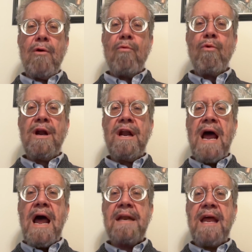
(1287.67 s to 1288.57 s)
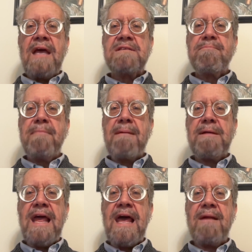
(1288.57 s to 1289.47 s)
were not as maybe
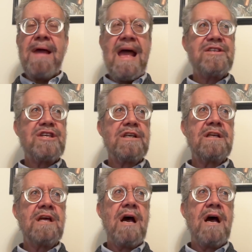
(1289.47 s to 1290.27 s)
they had imagined,